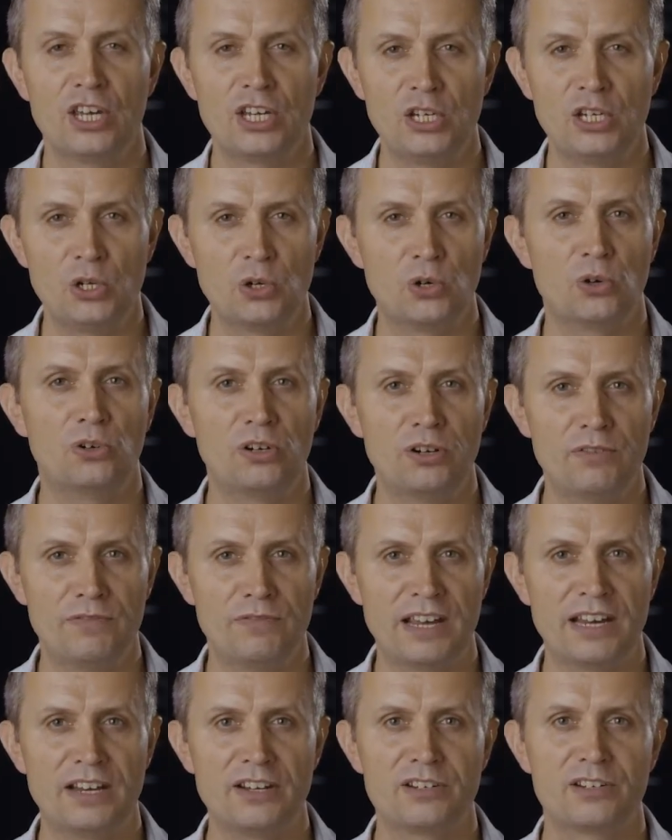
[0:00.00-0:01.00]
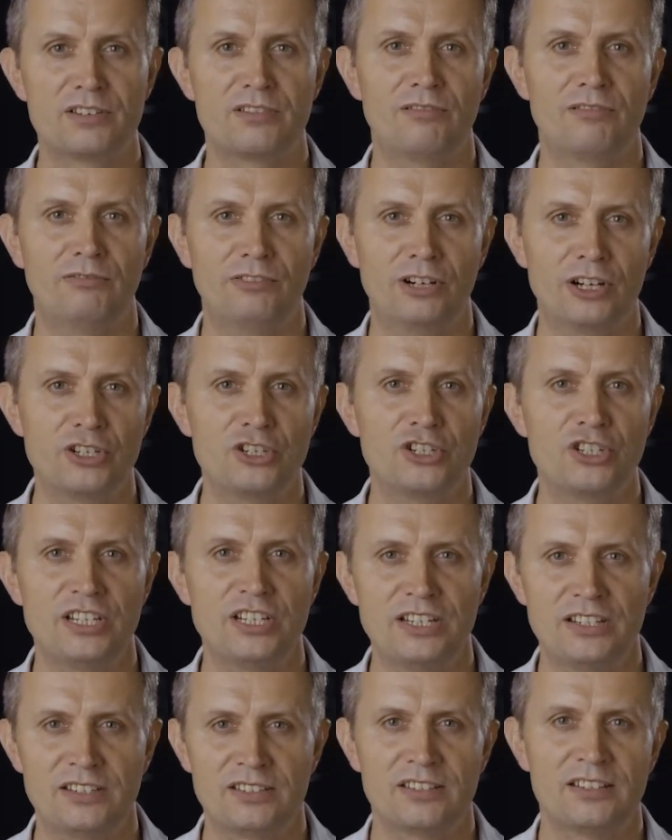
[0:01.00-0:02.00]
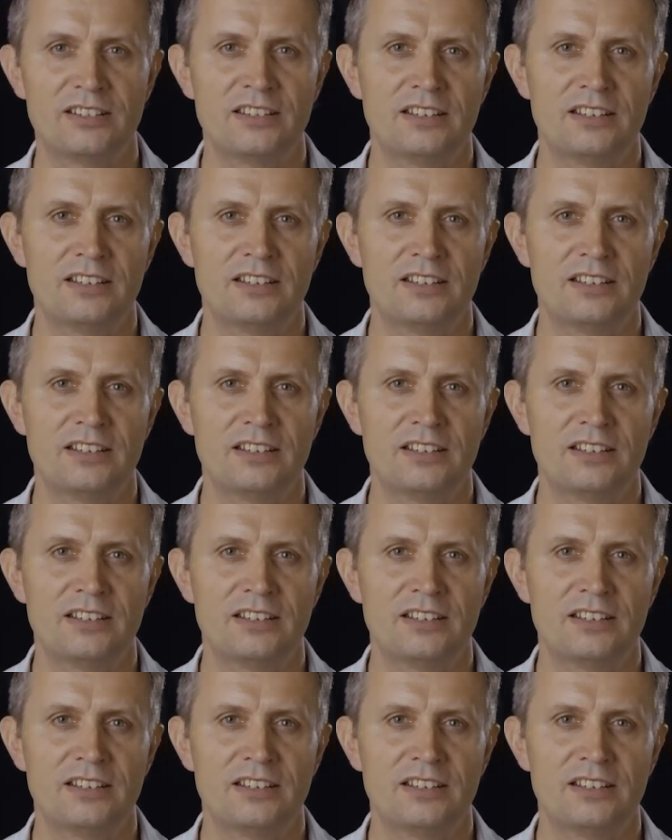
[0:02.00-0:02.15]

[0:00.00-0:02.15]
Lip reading: your event run sheet.